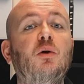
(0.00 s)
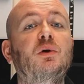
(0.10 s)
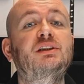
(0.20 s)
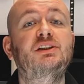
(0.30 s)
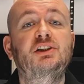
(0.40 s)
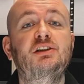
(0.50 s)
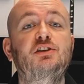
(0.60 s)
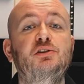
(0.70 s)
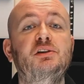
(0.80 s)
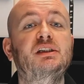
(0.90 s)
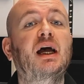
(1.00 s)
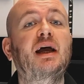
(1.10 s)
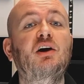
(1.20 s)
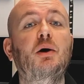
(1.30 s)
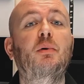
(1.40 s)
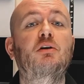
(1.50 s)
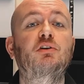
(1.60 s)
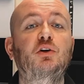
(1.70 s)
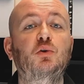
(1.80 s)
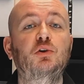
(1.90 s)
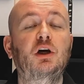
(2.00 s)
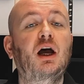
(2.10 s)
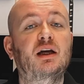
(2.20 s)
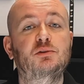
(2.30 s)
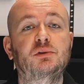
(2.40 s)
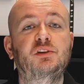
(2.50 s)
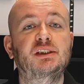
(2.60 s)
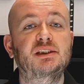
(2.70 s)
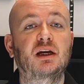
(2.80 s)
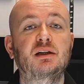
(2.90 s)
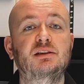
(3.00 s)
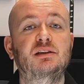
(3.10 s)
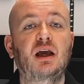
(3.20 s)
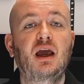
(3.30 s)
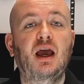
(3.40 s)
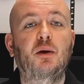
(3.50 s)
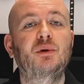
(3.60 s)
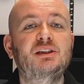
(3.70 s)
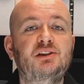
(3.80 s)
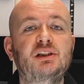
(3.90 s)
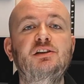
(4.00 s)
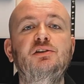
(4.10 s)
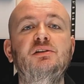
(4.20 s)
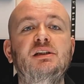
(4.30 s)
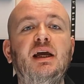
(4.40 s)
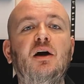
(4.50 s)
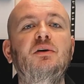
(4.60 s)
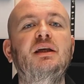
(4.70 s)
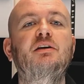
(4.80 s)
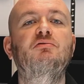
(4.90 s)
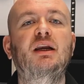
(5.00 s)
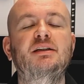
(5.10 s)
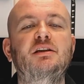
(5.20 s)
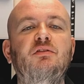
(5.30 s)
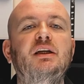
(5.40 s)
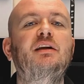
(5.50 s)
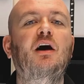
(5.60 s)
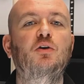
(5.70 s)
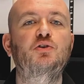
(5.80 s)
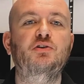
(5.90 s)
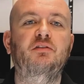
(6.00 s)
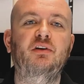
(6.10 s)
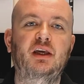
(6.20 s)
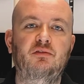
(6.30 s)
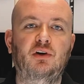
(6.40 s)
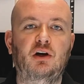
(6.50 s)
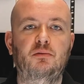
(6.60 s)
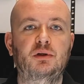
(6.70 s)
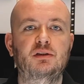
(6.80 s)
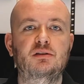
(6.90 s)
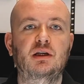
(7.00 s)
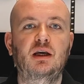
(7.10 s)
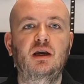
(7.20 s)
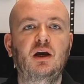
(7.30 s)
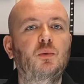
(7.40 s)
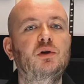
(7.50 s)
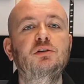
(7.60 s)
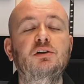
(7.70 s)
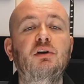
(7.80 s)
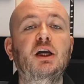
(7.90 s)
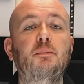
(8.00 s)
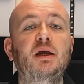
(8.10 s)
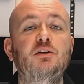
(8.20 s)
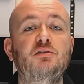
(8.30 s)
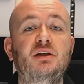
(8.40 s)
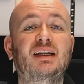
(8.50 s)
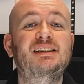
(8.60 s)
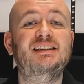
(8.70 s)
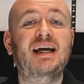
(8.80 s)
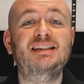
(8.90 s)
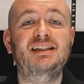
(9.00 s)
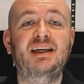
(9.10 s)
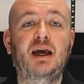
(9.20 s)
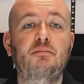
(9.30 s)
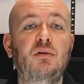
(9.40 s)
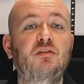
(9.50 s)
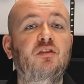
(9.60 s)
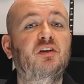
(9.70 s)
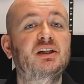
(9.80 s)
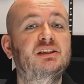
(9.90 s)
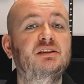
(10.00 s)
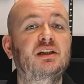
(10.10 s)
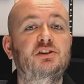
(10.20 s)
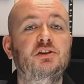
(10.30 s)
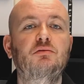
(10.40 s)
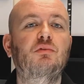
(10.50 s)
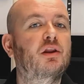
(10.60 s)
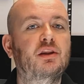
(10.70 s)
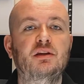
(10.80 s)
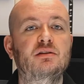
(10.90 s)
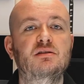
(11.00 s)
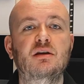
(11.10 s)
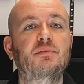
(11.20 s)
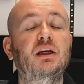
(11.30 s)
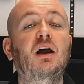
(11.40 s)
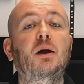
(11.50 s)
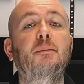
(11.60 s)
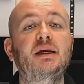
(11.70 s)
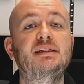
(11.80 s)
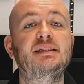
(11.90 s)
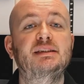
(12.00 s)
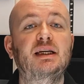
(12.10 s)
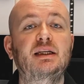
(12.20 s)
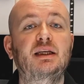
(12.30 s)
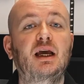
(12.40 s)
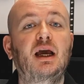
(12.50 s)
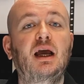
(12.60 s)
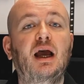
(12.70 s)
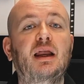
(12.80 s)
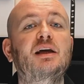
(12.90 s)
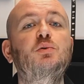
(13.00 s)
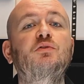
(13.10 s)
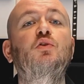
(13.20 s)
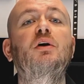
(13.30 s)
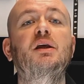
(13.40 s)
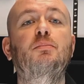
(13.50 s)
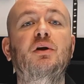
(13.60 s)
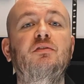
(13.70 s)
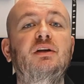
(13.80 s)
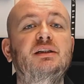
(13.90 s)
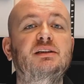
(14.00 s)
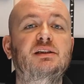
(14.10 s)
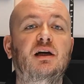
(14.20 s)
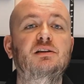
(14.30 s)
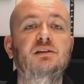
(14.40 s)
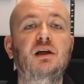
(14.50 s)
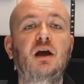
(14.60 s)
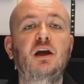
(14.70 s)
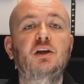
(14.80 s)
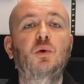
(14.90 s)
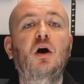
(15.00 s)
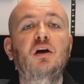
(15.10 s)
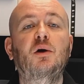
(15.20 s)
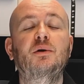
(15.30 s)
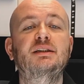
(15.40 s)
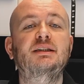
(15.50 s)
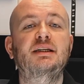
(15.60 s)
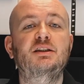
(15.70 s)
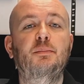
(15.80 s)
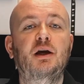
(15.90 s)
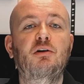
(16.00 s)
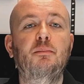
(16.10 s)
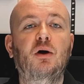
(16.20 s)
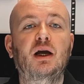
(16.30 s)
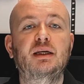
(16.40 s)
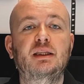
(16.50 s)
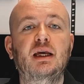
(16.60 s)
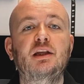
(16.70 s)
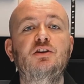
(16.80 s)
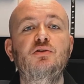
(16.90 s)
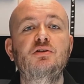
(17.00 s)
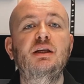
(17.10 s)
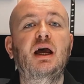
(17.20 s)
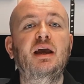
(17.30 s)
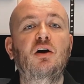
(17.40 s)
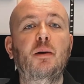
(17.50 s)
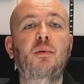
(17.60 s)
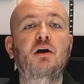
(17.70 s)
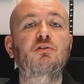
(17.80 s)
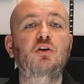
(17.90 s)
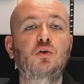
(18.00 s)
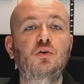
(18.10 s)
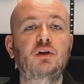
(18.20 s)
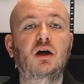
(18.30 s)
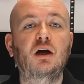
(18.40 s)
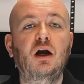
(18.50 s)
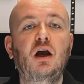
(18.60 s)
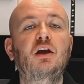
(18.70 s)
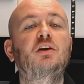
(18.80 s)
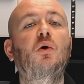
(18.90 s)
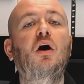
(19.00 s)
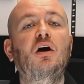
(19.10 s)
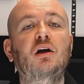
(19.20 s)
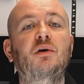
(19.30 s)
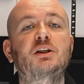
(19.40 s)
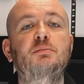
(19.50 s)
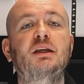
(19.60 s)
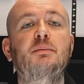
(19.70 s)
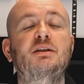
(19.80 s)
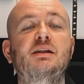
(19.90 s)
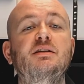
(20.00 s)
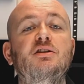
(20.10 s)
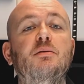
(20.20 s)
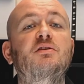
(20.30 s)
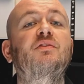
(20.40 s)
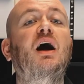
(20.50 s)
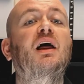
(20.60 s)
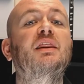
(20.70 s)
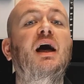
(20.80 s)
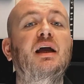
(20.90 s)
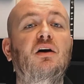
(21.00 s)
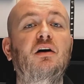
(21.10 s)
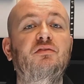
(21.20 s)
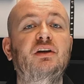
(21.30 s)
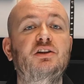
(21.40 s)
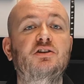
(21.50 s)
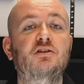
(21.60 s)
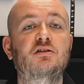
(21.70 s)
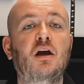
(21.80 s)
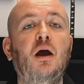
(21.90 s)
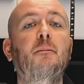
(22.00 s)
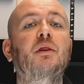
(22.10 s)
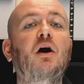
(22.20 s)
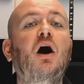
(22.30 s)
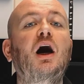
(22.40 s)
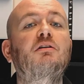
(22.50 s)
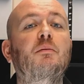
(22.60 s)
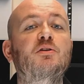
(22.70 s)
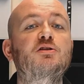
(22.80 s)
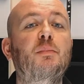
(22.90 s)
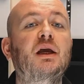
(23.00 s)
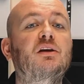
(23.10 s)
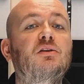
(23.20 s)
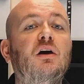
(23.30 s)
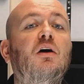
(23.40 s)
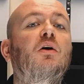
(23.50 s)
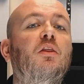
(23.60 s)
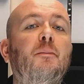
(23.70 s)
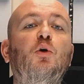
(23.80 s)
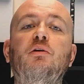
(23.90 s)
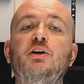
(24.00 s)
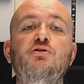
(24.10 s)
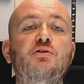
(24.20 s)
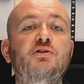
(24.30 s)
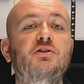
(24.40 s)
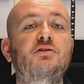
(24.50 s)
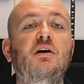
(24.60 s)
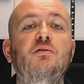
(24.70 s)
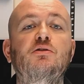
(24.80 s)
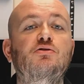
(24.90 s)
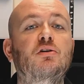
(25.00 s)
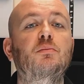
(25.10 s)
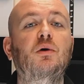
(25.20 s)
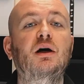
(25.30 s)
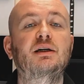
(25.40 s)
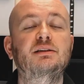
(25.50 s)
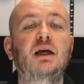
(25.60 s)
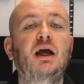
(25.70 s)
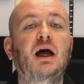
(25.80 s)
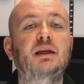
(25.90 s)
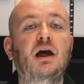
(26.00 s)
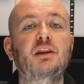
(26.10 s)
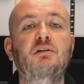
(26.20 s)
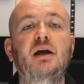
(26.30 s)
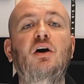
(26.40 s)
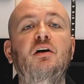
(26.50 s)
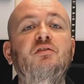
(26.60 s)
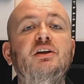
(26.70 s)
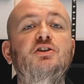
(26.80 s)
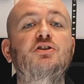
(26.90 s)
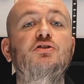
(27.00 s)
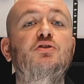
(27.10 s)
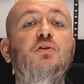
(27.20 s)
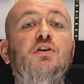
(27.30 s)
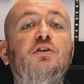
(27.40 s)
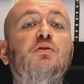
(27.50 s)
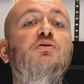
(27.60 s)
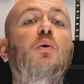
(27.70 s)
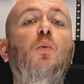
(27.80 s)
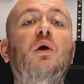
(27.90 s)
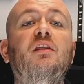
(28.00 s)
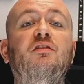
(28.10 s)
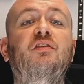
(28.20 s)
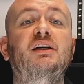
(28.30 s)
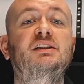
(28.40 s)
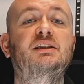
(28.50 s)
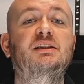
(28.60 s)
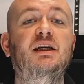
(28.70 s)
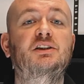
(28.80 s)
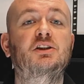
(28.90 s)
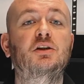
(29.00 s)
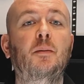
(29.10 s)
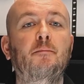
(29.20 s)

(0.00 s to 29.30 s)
We suggest using AI by recorder, as we've discussed, and we suggest using it only in relatively low traffic environments. We also recommend using a static camera for face detection rather than something like a PTZ. And as we've already briefly discussed, you are going to need to bear in mind that in using AI by recorder, you are going to be limited in terms of other AI features. But the higher up the spec you go, the more intrusion zones, tripwires, and other AI features you can use with face detection.